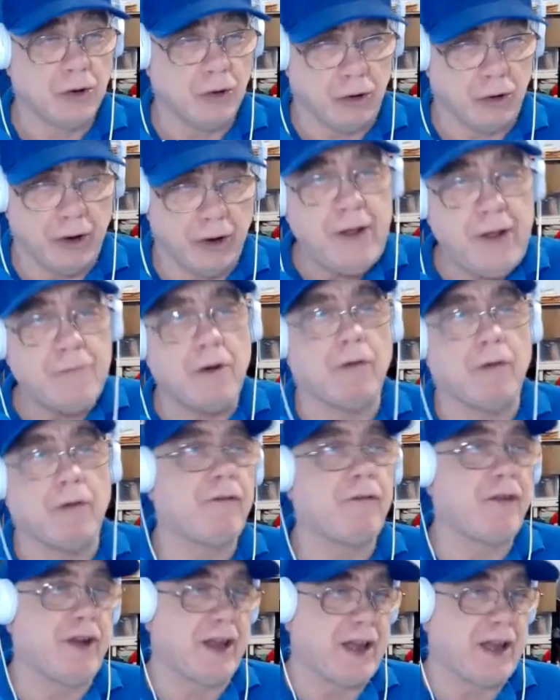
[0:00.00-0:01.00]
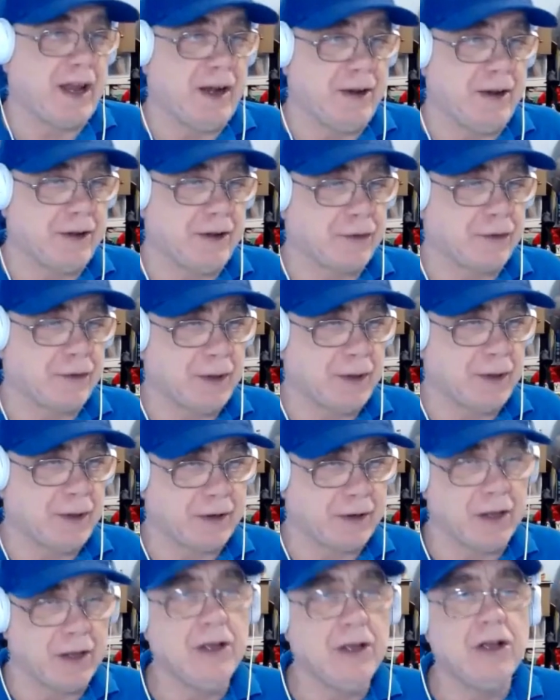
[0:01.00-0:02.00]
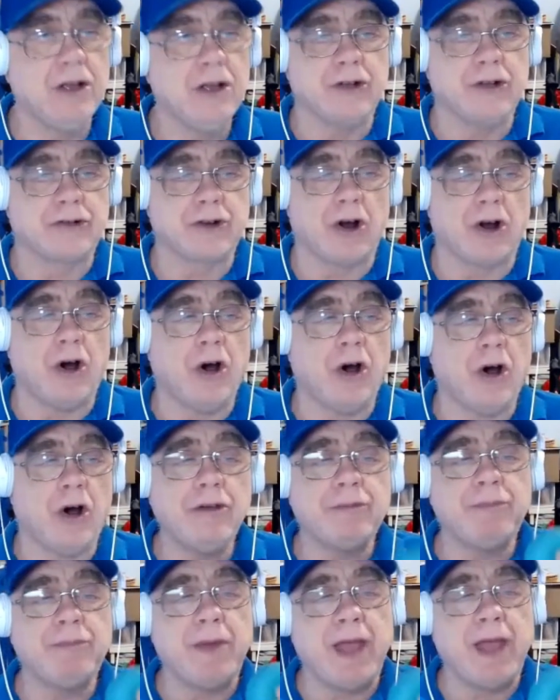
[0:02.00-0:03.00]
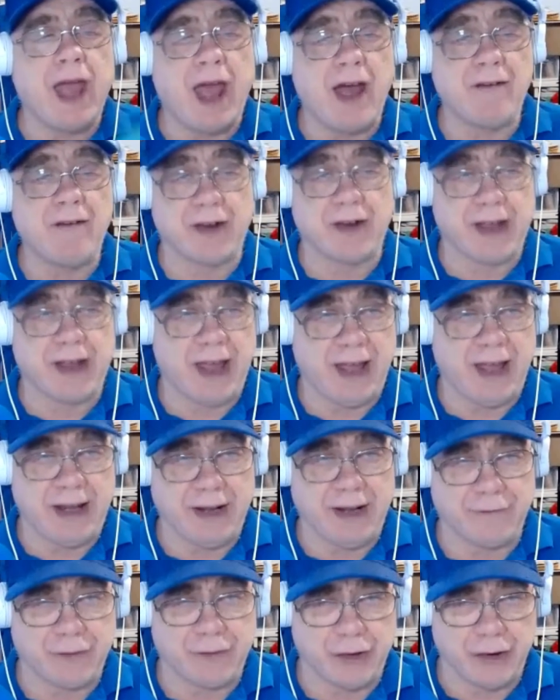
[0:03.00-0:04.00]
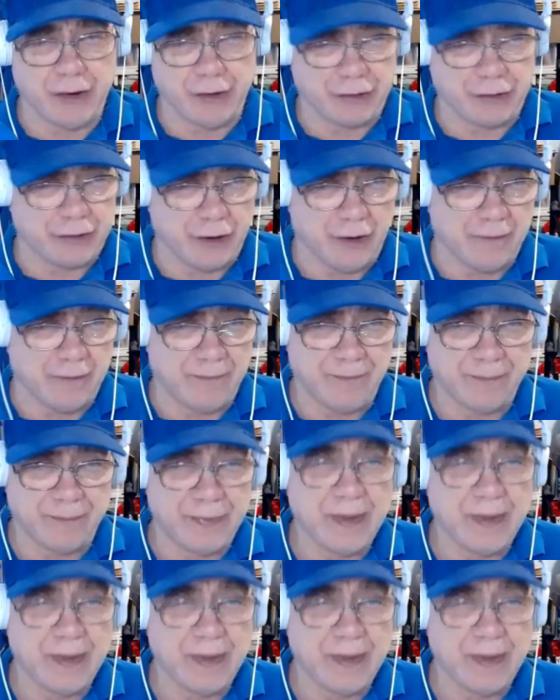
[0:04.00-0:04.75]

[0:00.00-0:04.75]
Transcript: or anyone with any kind of disability, you should always be advocating for yourself.